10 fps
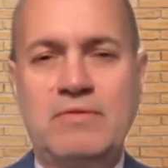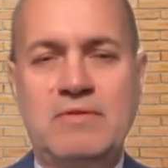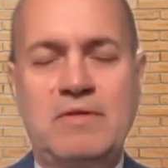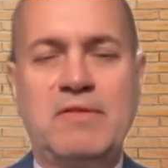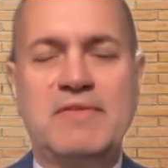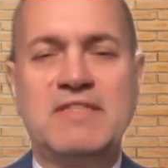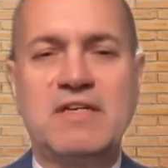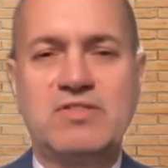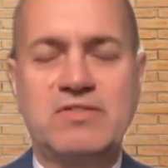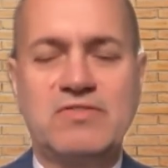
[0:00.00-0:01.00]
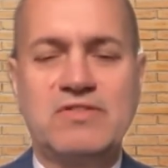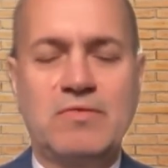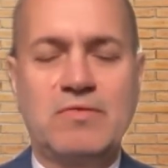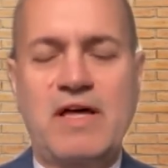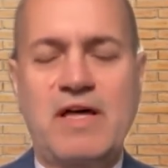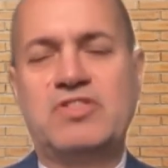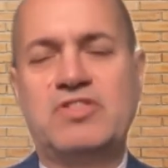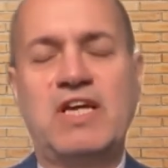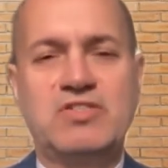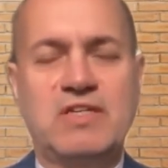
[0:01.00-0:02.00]
implementation. So without
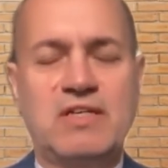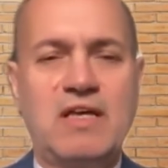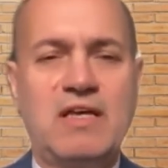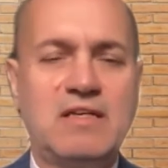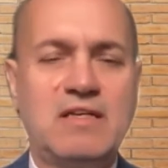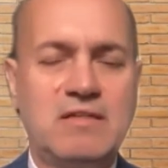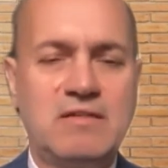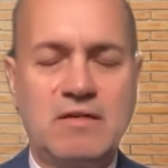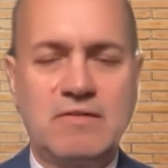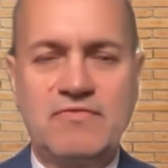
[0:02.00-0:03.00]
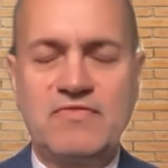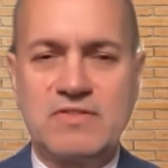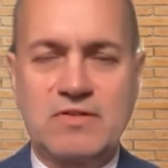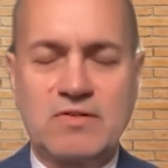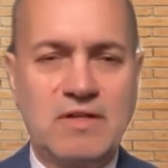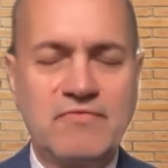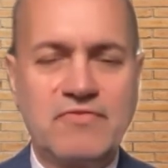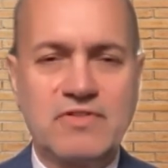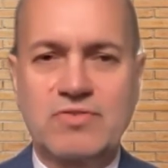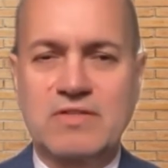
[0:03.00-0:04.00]
changing any physical
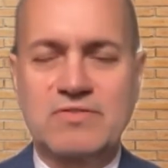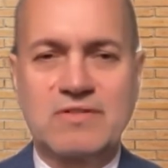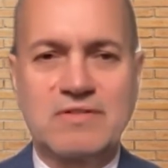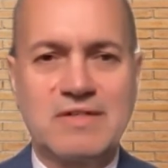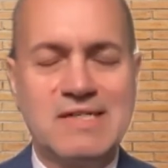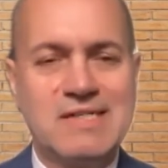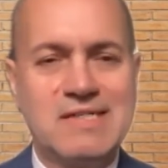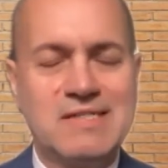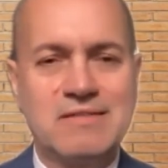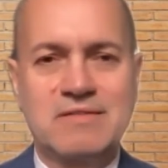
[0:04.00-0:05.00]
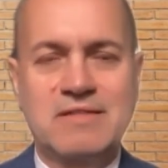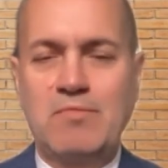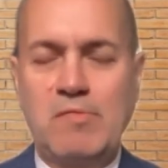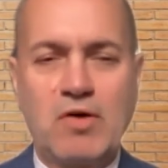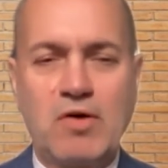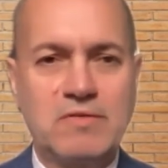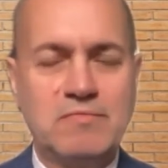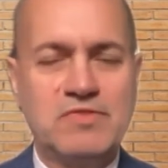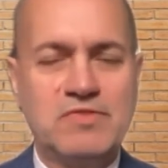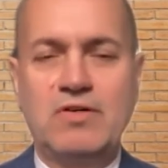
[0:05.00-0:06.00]
infrastructure, cable
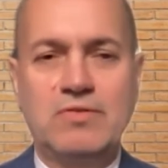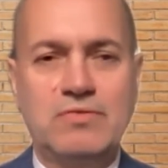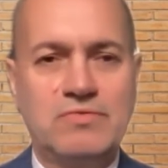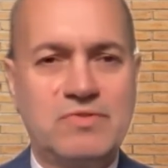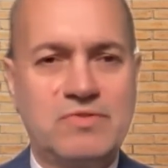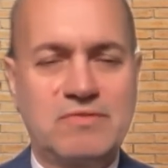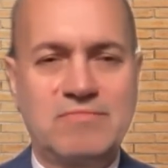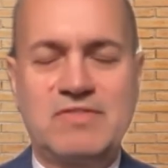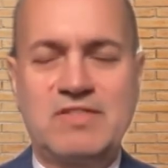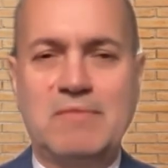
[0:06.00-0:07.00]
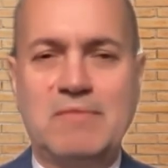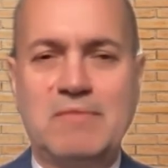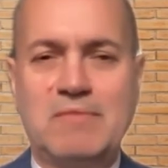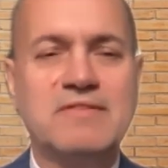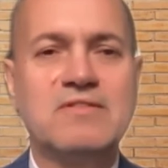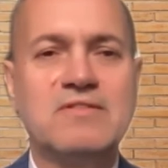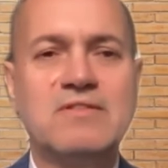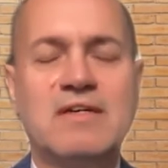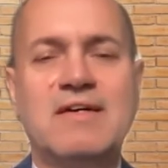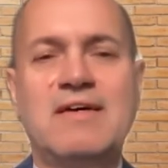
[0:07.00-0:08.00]
modems, nodes,
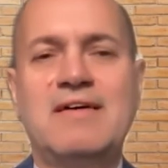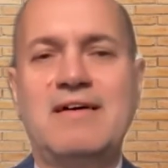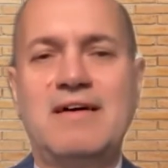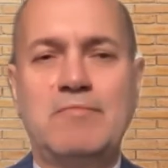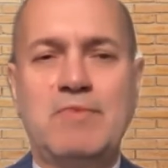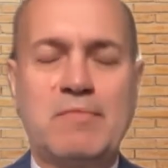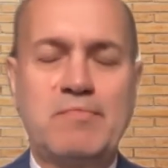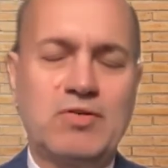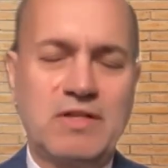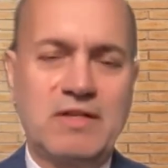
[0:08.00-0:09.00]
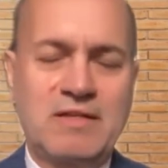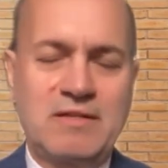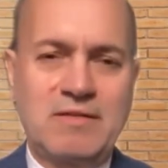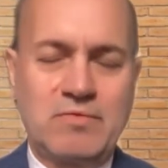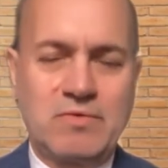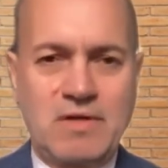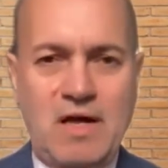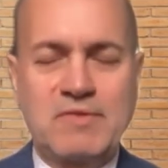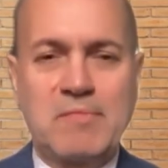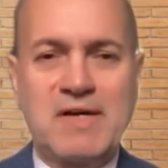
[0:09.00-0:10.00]
CMTSs, by purely
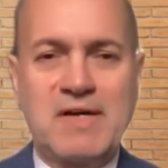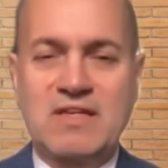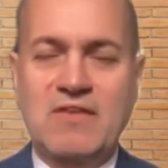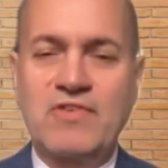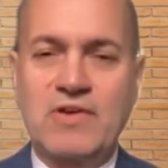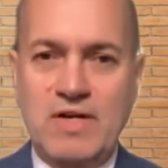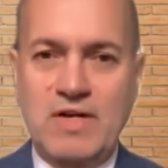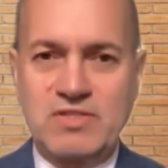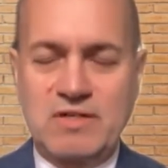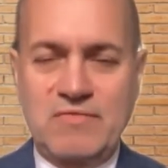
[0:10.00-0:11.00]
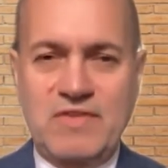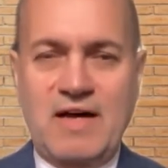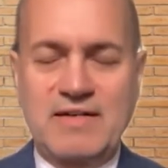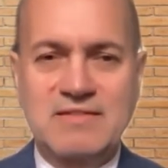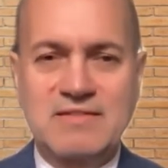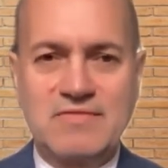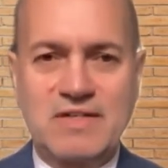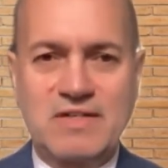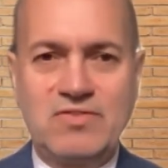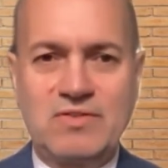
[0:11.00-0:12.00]
optimizing the configuration of the
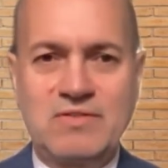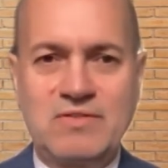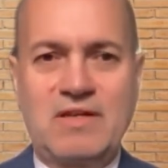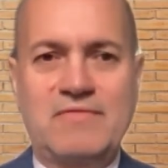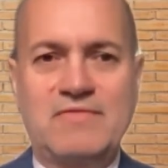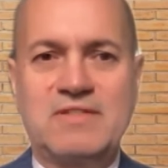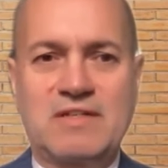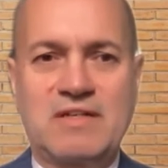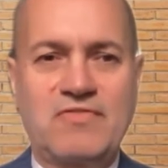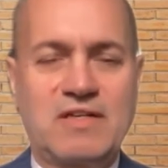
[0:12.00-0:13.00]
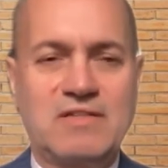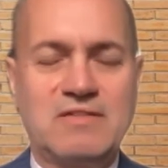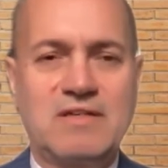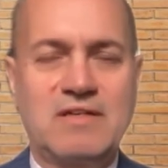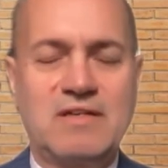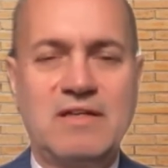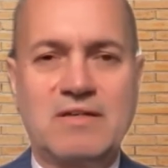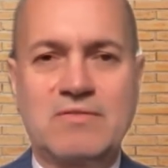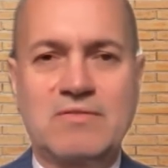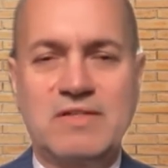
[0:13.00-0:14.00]
connectivity, you have a significant
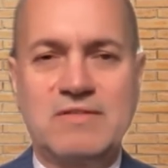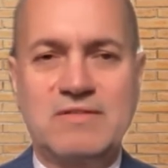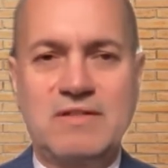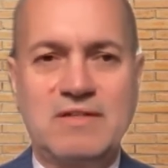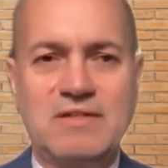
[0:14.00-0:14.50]
increase